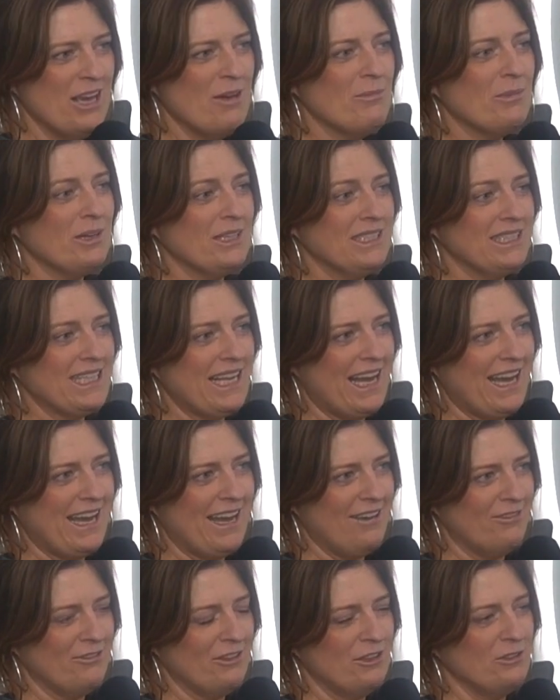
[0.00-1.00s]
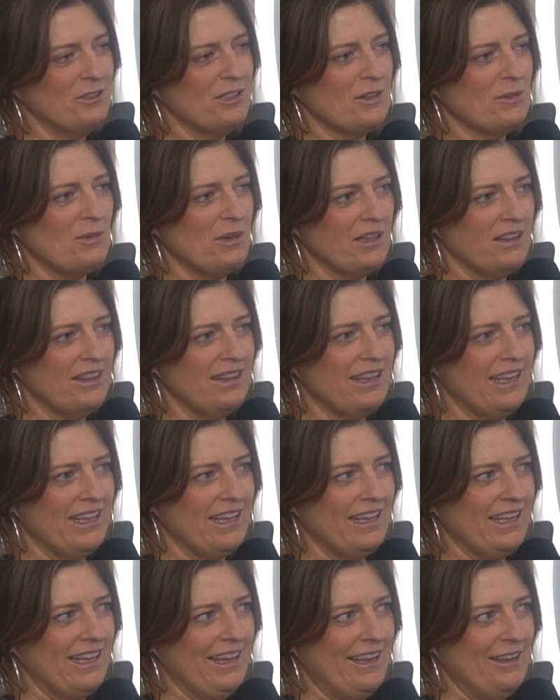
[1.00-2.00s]
because I found a word
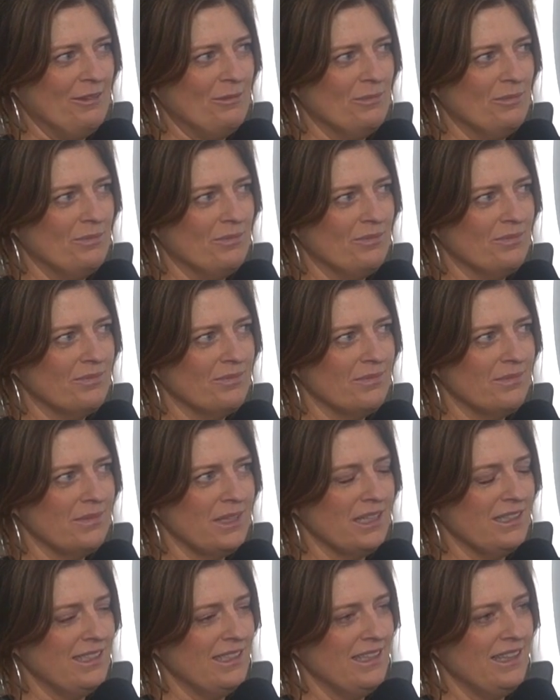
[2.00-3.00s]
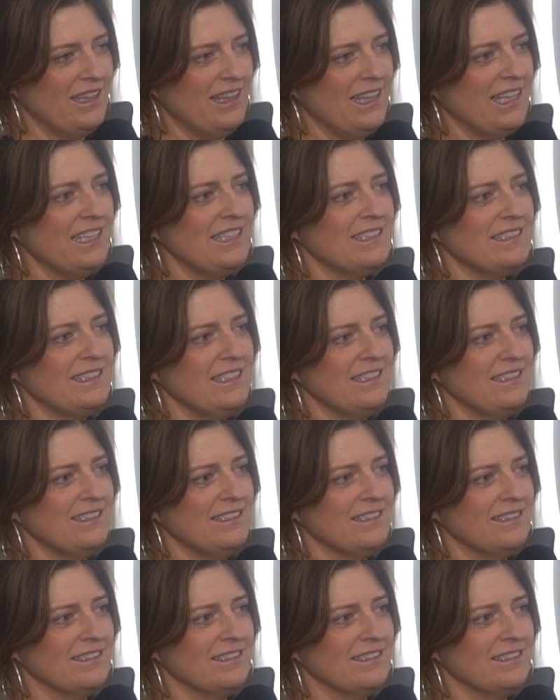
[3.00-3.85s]
that I really like saying.